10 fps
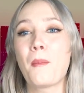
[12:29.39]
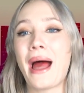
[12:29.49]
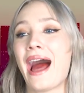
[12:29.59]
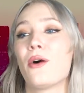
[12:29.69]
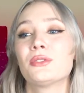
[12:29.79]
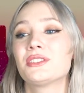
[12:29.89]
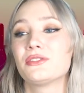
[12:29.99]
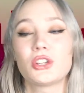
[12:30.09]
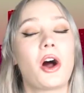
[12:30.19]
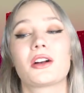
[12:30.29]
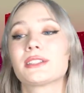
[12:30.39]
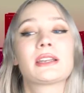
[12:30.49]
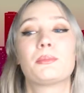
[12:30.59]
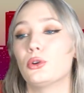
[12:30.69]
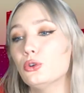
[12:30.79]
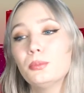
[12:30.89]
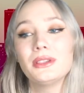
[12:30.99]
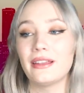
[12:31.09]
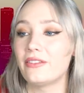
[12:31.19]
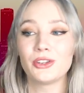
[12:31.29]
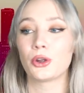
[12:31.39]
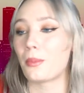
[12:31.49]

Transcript: pounds of toxic poop live in your